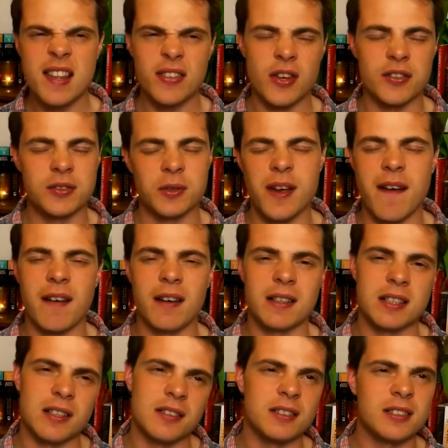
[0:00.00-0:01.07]
those 2
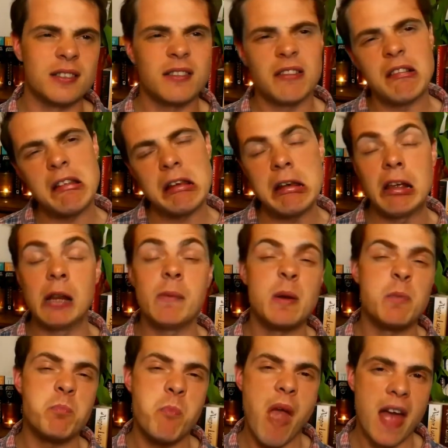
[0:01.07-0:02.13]
characters are a little bit
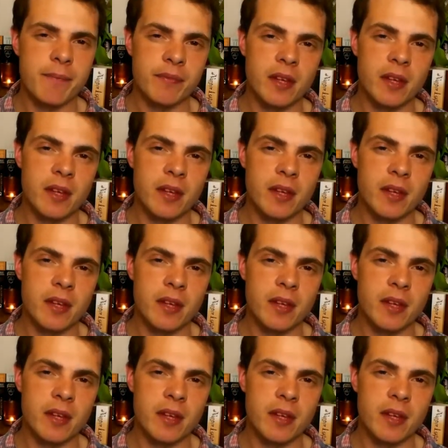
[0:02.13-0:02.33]
meh.